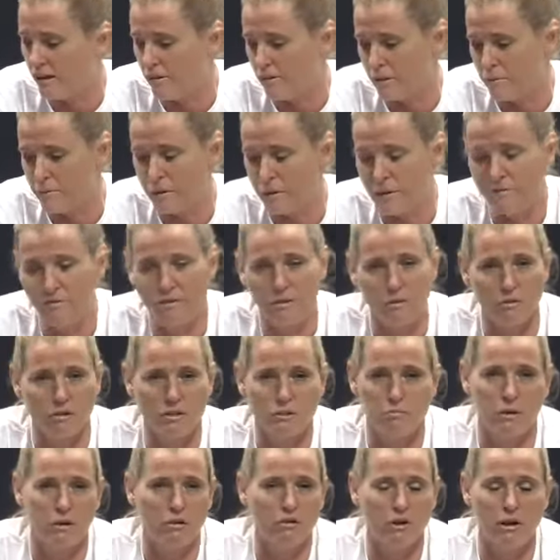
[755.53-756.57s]
My phone is
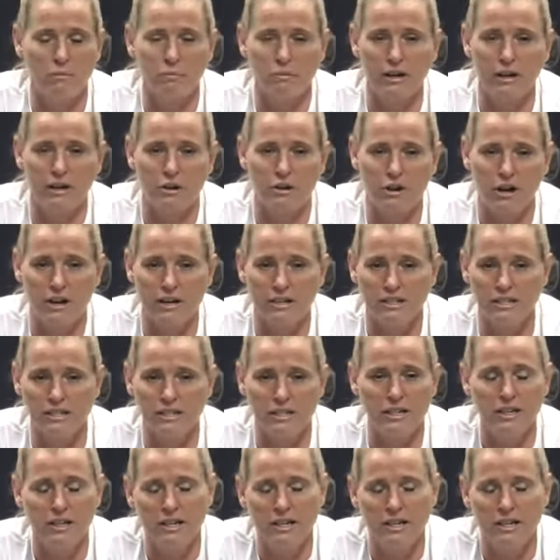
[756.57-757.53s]
blowing up like crazy.